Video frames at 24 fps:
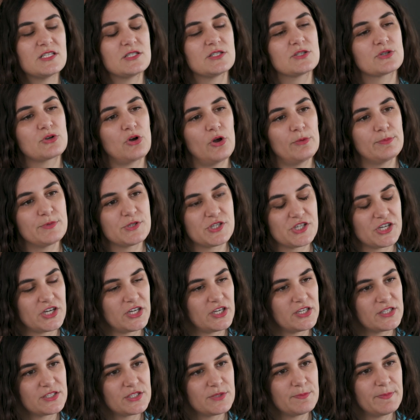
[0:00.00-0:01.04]
to
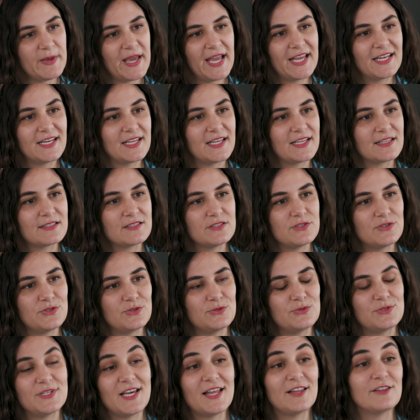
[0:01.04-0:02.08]
sculpture to painting
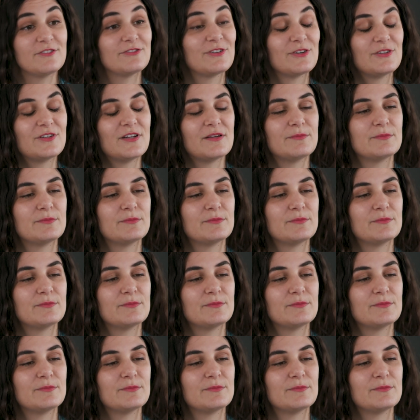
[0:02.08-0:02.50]
to telephone